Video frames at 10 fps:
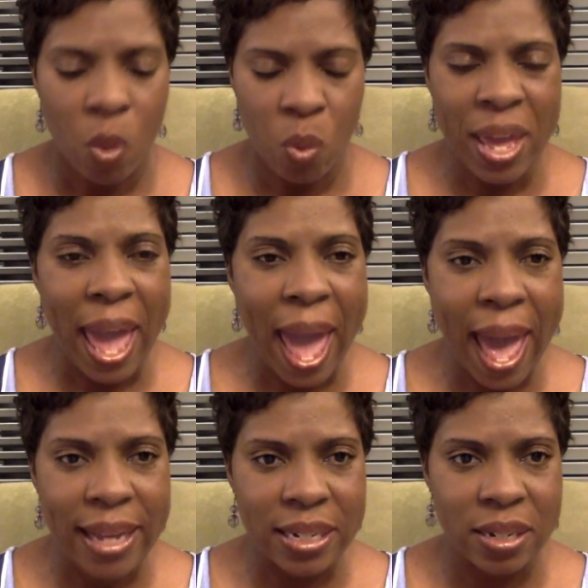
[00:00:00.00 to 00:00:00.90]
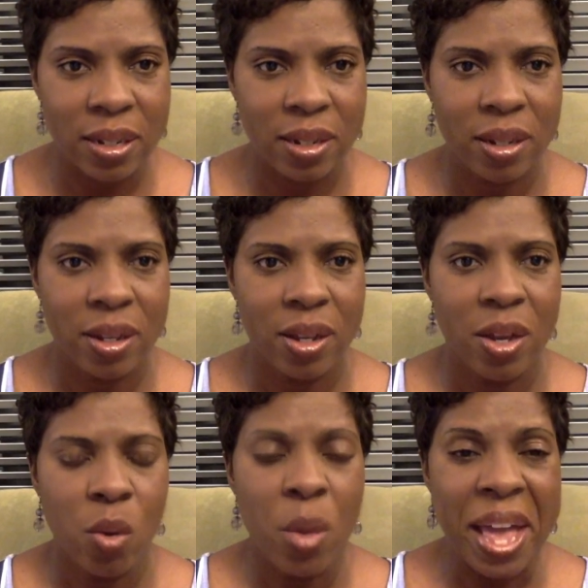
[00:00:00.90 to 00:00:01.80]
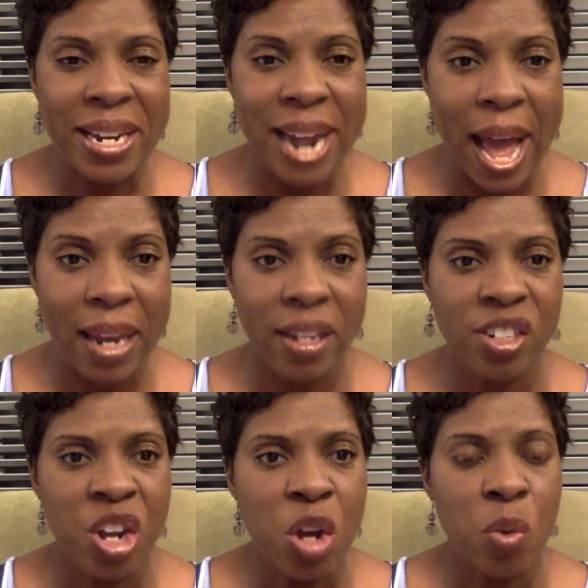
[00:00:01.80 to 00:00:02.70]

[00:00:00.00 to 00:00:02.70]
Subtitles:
We act, we acknowledge,